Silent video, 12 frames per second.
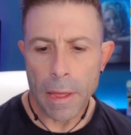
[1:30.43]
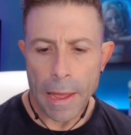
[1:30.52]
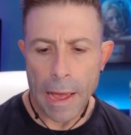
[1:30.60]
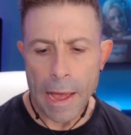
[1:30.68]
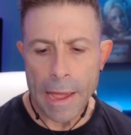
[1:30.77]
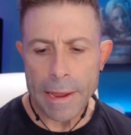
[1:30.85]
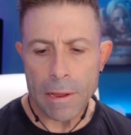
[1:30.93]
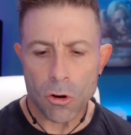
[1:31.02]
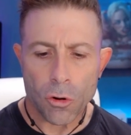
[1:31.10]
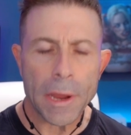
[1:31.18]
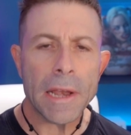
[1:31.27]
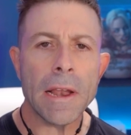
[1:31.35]
I
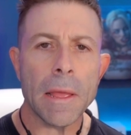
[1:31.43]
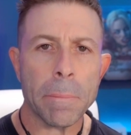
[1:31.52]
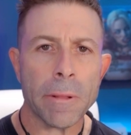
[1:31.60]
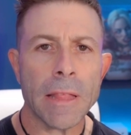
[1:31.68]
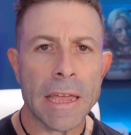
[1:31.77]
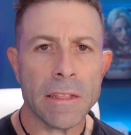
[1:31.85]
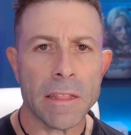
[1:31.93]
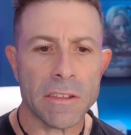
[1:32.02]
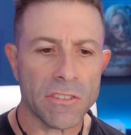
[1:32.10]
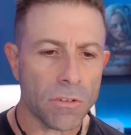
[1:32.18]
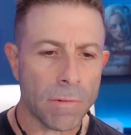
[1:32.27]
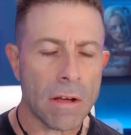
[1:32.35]
created a
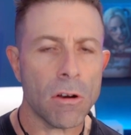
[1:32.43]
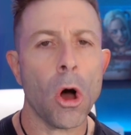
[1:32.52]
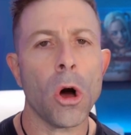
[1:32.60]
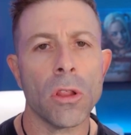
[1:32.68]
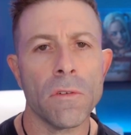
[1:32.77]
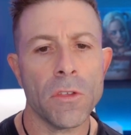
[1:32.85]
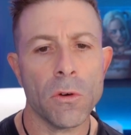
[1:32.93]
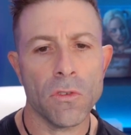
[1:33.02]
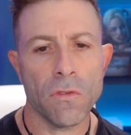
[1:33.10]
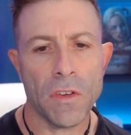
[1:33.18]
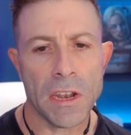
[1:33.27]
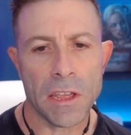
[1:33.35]
playlist around all of
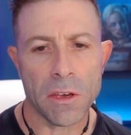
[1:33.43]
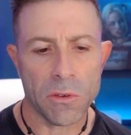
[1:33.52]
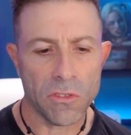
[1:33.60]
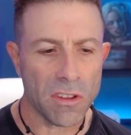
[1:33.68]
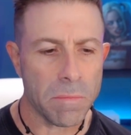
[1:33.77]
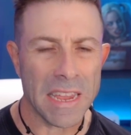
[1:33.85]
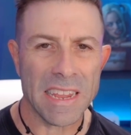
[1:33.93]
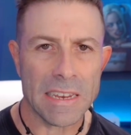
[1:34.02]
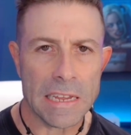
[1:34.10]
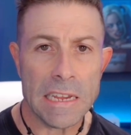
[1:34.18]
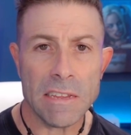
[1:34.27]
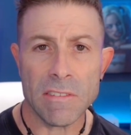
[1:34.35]
those videos to make it
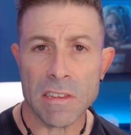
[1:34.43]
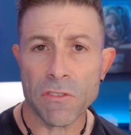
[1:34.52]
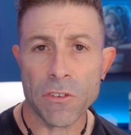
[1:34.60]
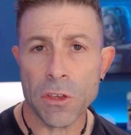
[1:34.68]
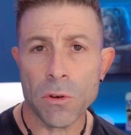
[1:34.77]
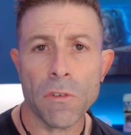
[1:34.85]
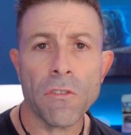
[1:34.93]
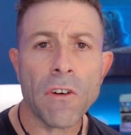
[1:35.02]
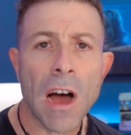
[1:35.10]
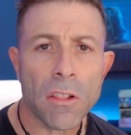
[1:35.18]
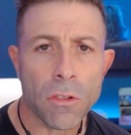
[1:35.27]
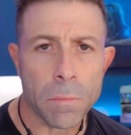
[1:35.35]
easy for you to
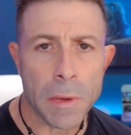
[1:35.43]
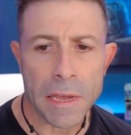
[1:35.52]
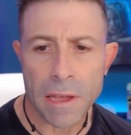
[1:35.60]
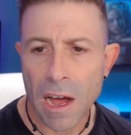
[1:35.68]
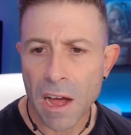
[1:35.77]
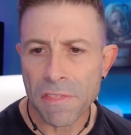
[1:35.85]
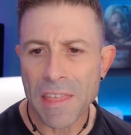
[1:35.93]
follow me on